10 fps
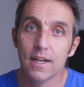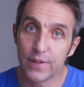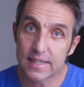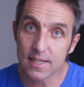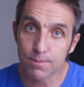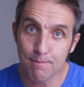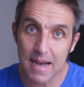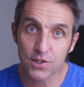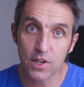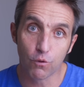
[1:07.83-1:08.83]
this is
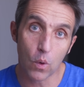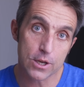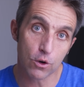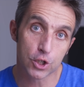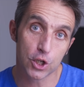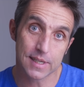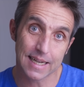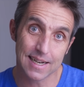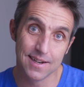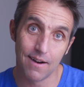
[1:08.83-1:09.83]
massive when you're
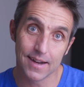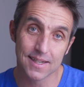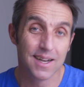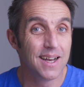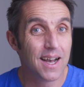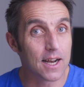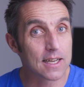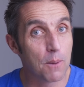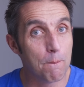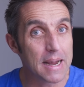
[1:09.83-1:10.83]
shooting at night
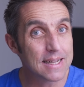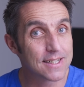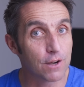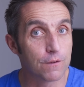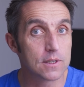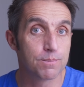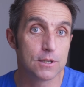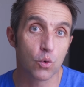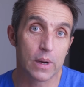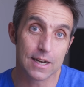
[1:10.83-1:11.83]
and can make the difference
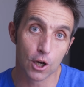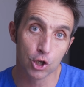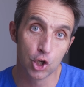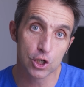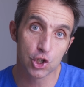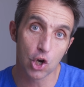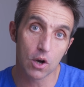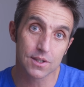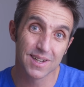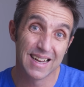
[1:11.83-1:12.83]
between a good
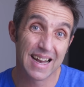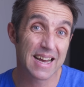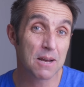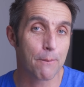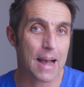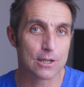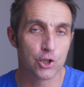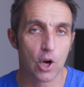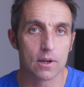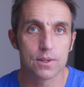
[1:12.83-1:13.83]
shot and a bad
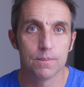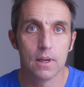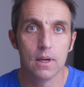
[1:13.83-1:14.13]
shot.